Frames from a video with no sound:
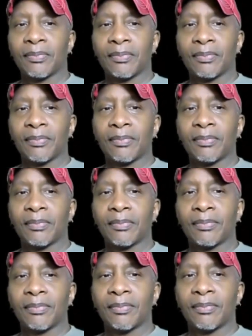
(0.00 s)

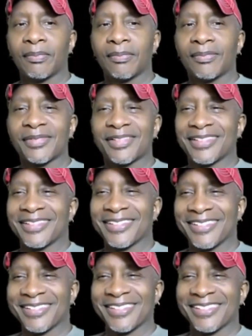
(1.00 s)

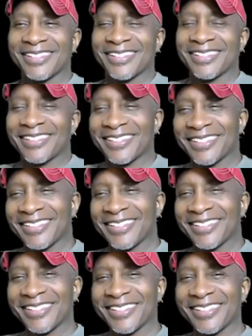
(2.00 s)

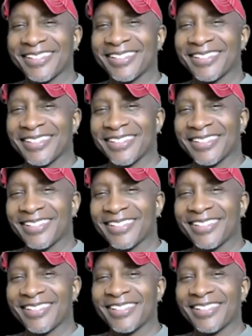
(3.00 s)

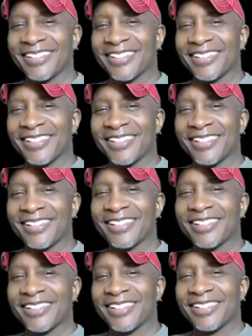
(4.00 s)

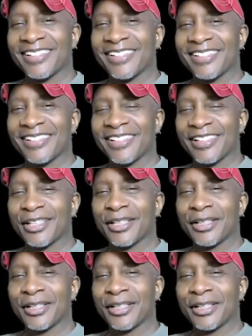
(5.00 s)
(not speaking)